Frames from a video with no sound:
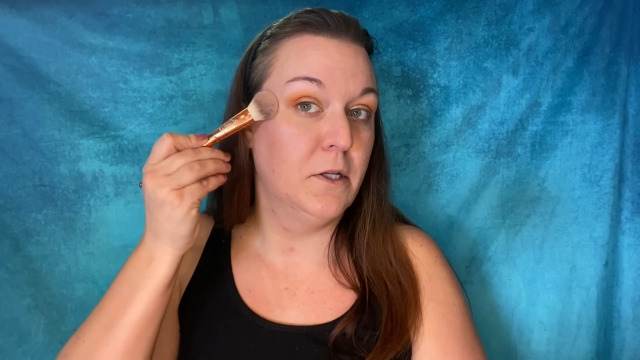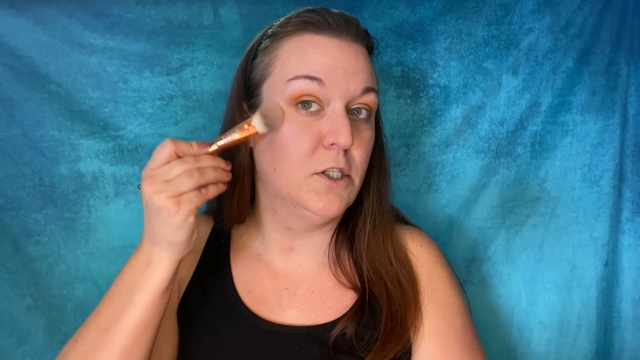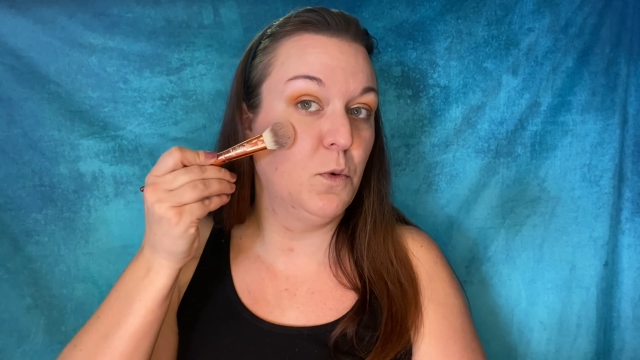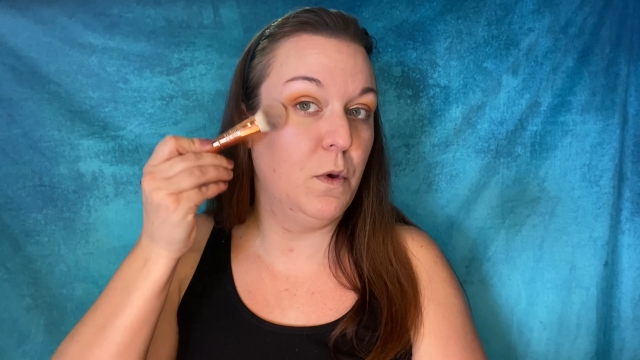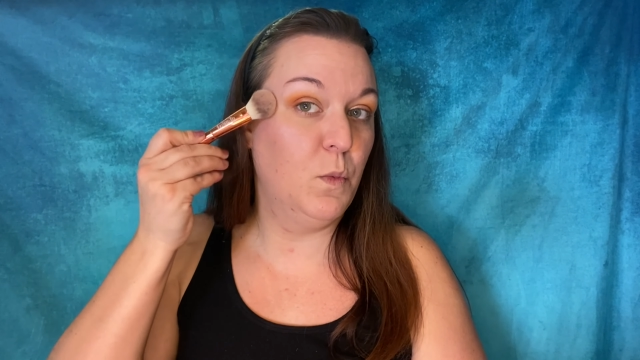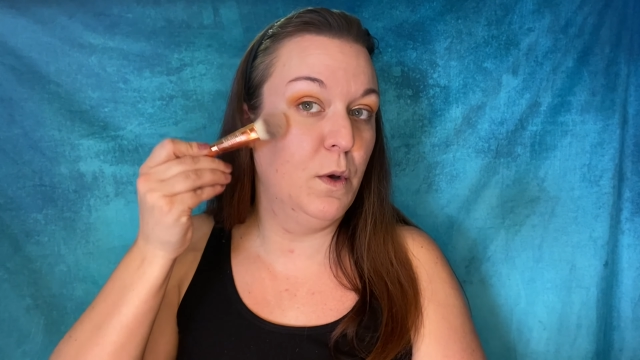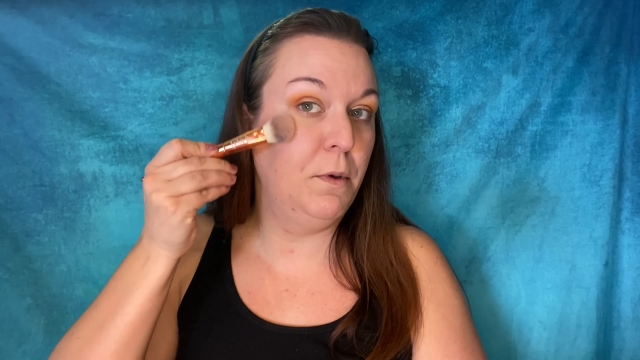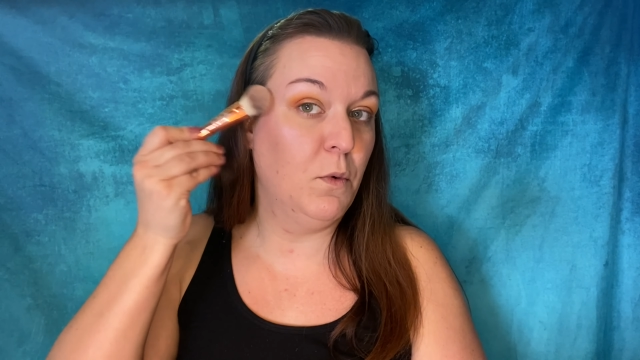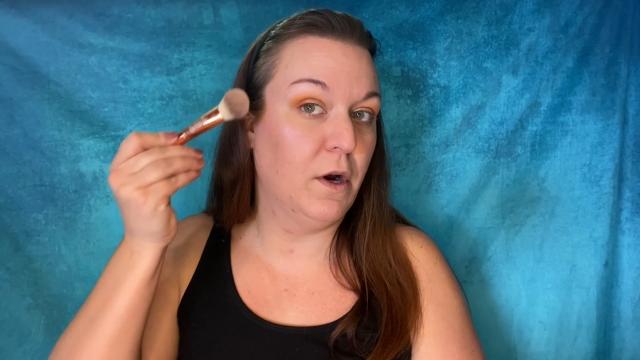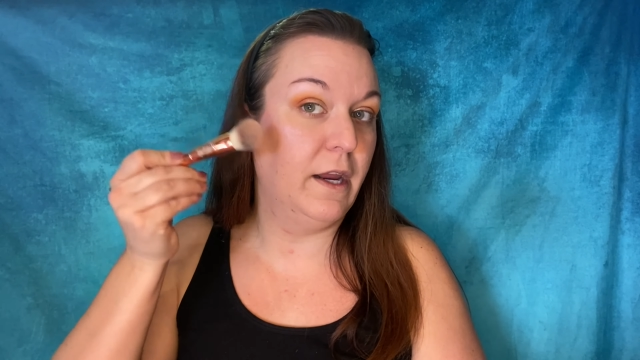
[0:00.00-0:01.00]
So we will be
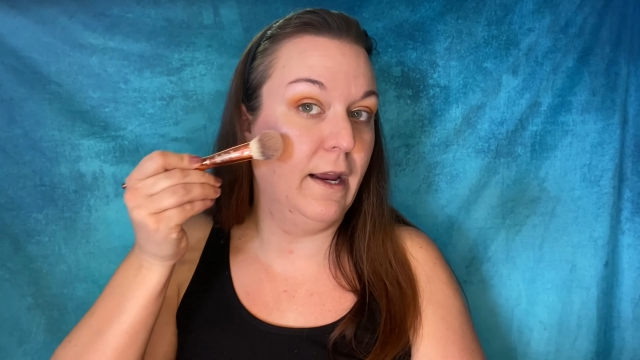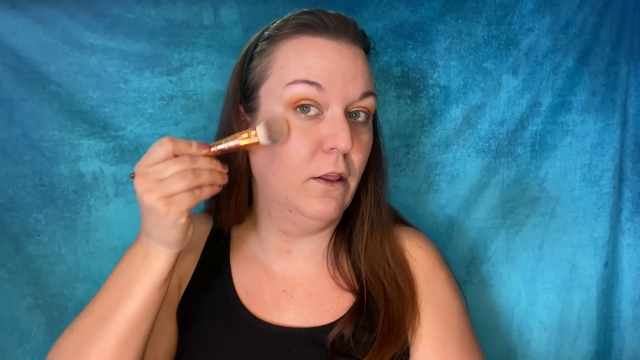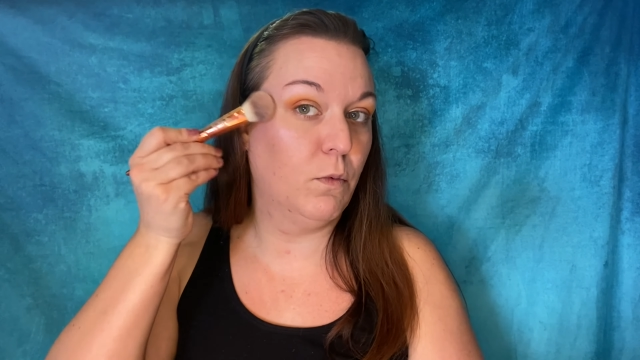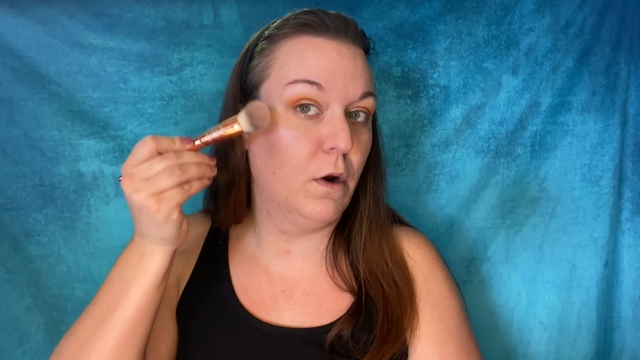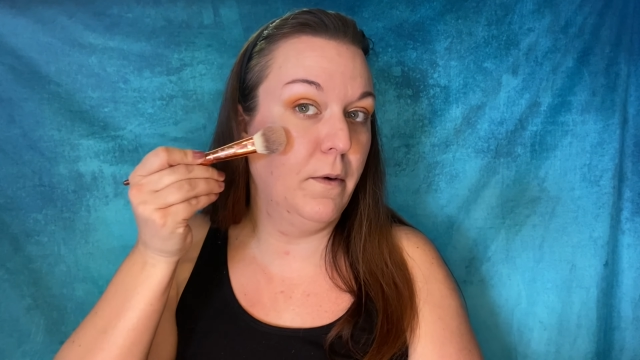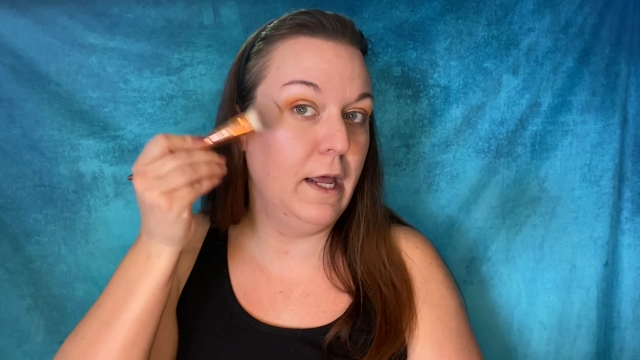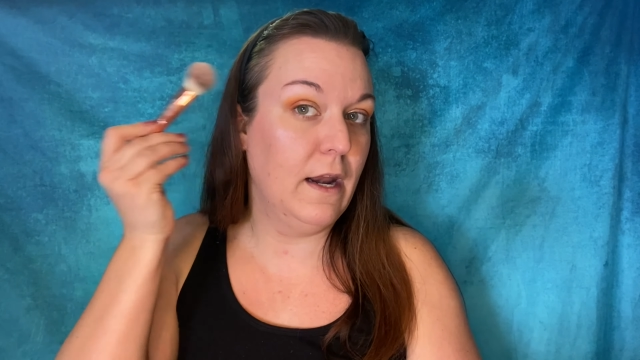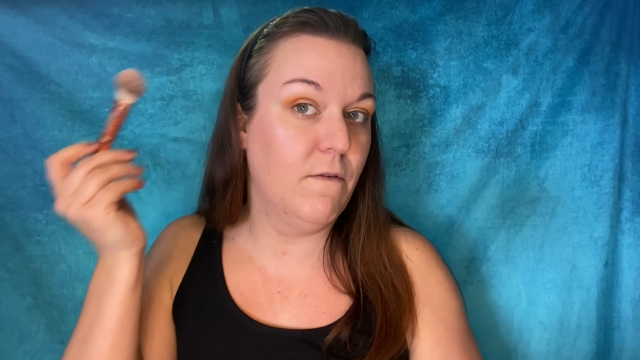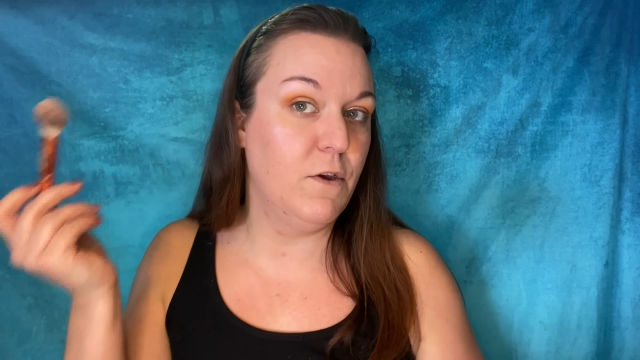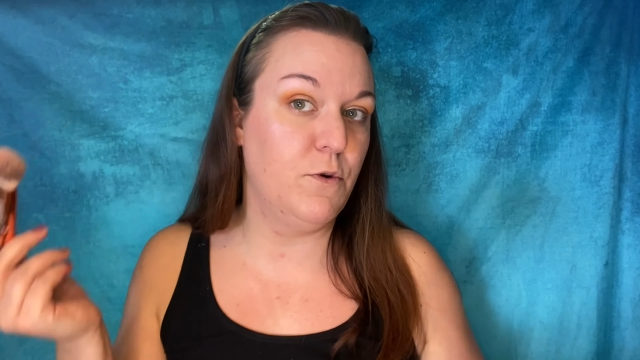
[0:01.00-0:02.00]
working through it.
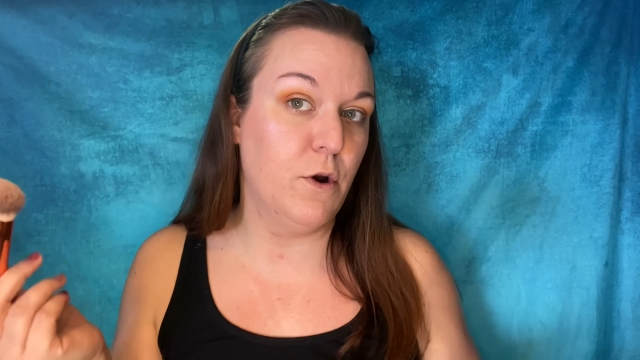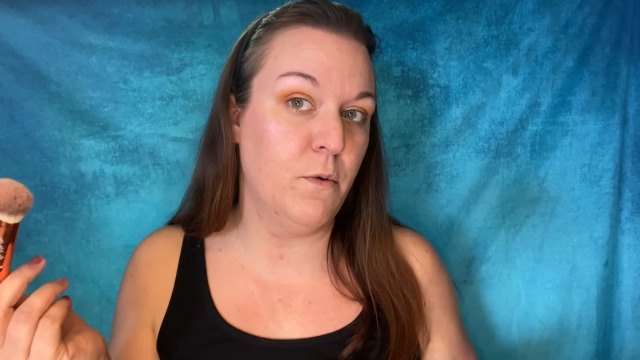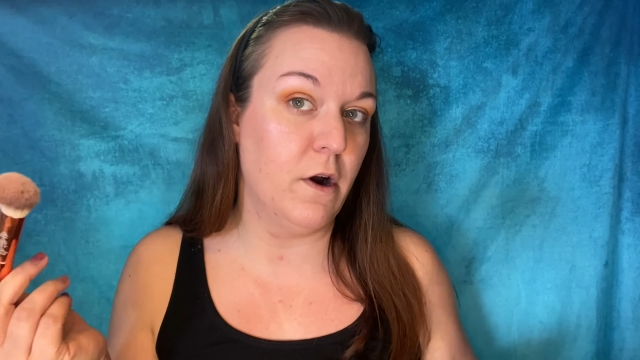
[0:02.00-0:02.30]
If you don't